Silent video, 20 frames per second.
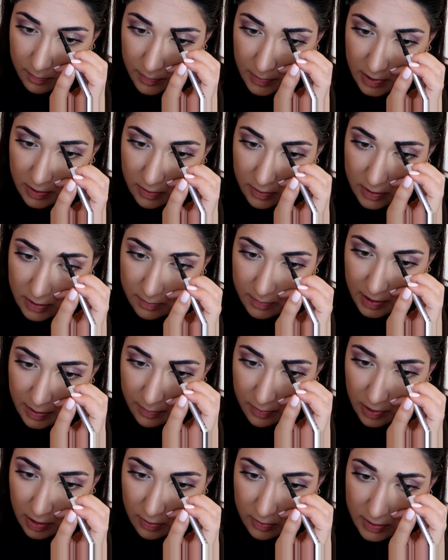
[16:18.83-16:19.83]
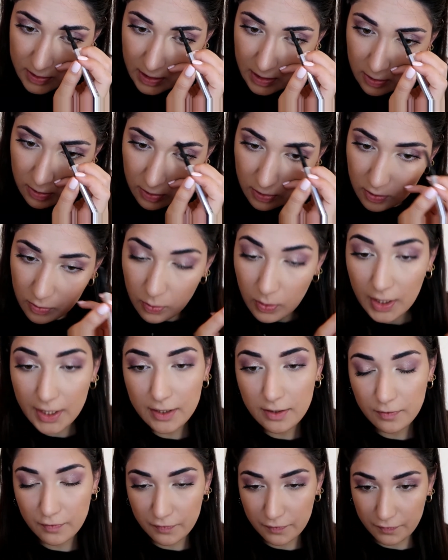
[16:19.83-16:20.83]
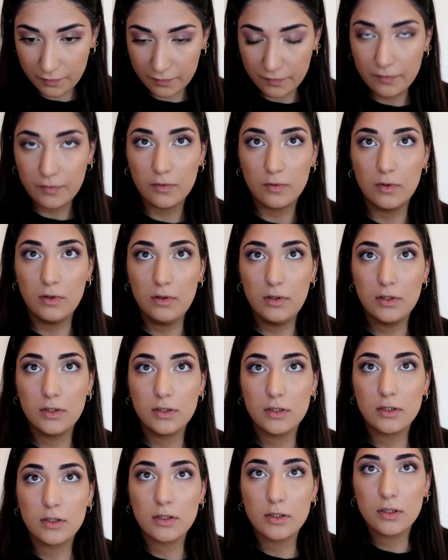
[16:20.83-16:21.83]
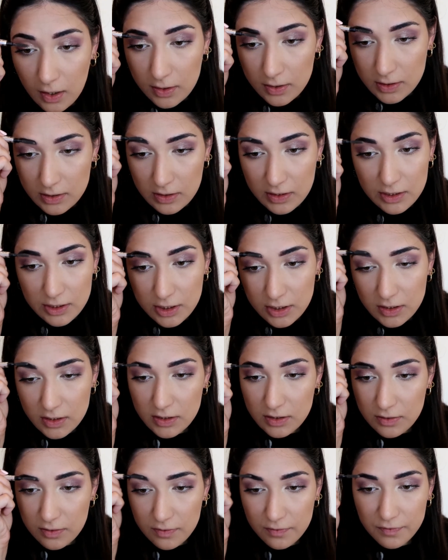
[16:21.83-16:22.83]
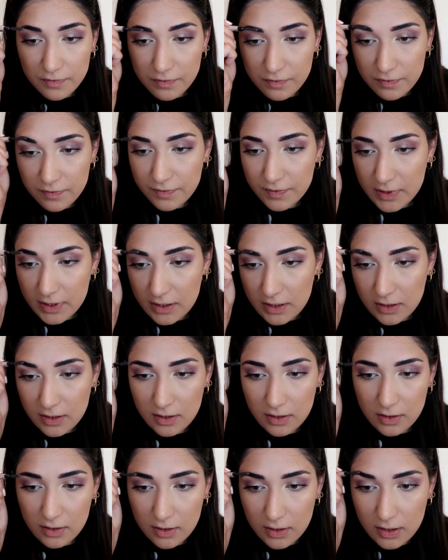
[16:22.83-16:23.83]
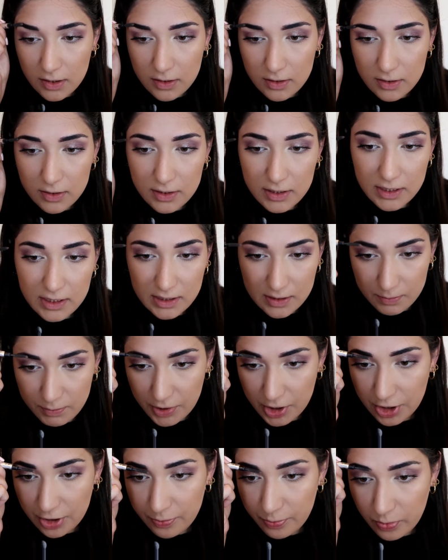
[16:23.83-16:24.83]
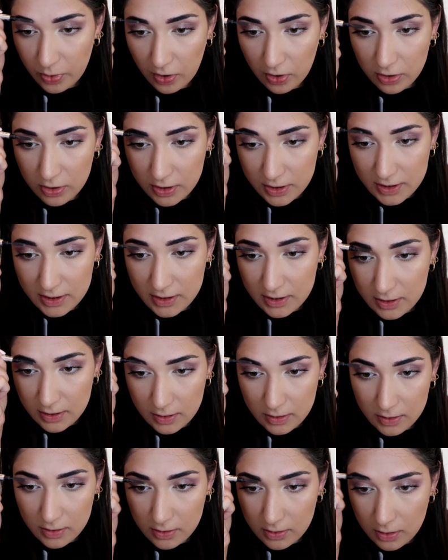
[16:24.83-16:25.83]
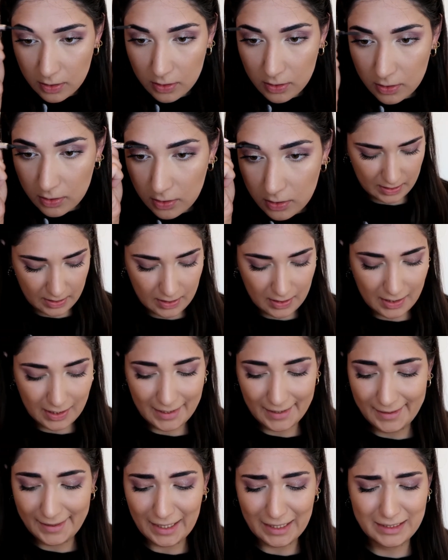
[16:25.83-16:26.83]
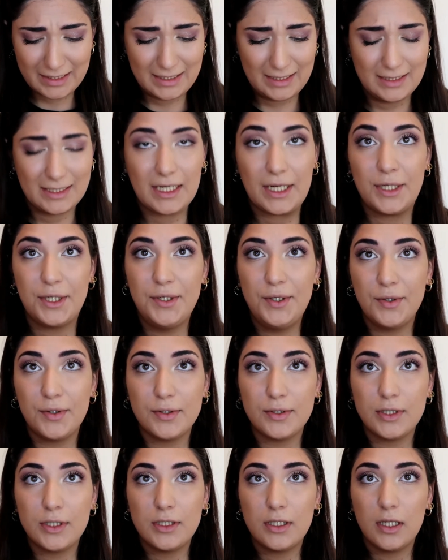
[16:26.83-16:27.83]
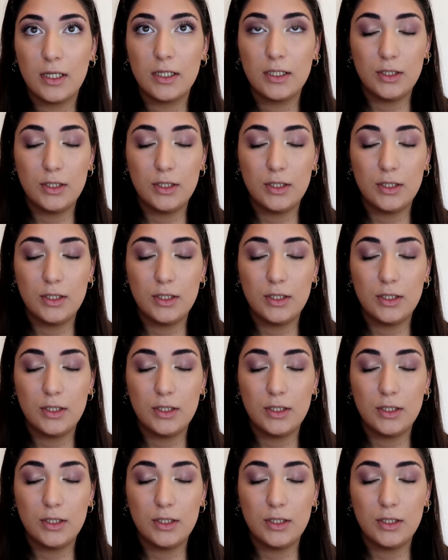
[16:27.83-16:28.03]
because my brows are quite full, so I just fill the spare parts and that's it. I don't